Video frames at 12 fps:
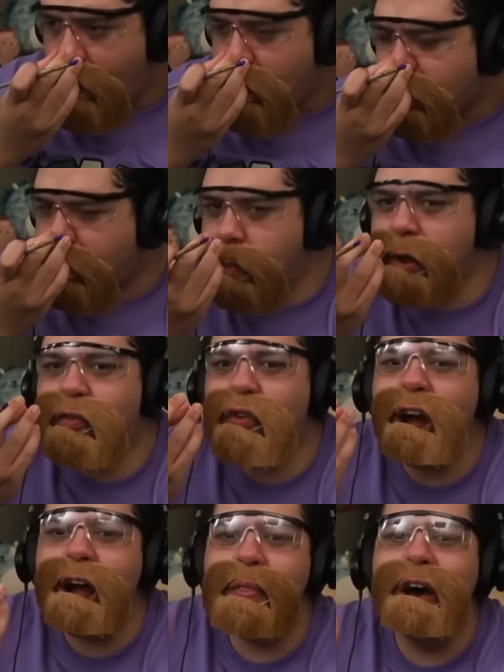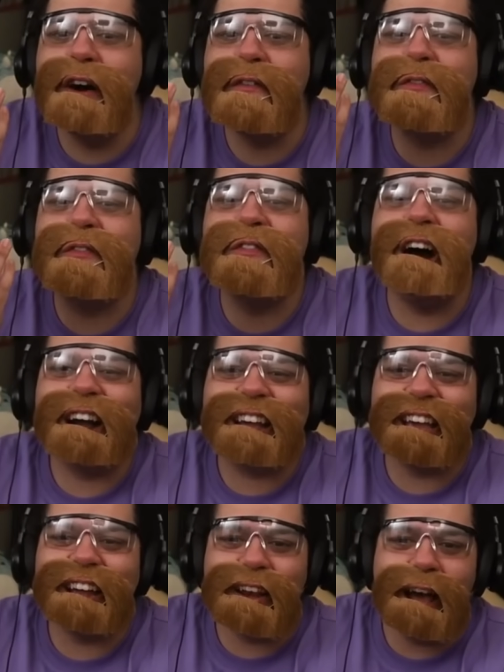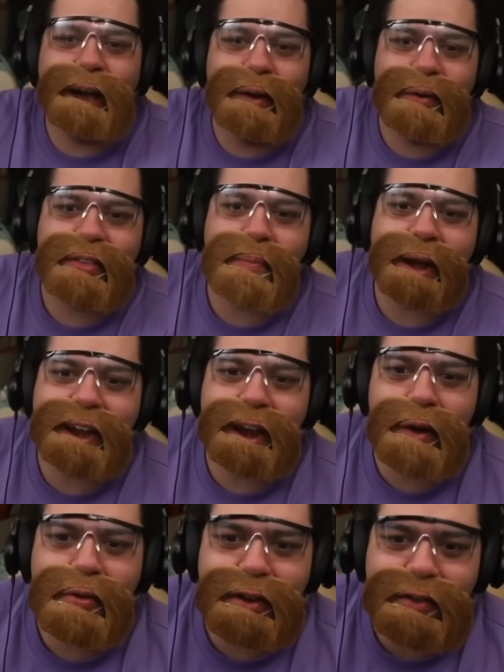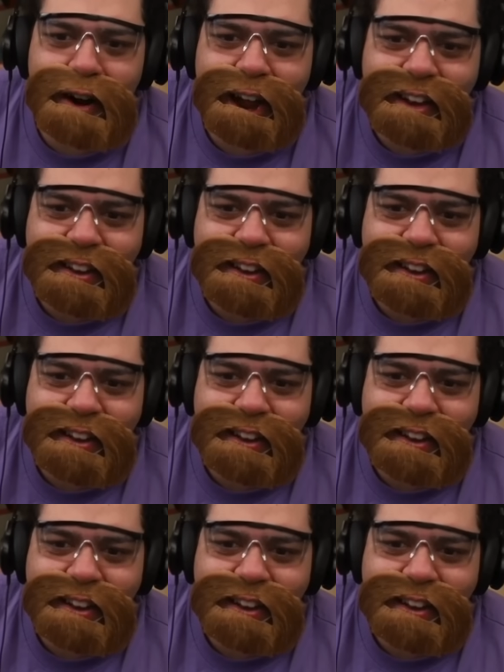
Let me right on the fucking nose. Is my nose gone red?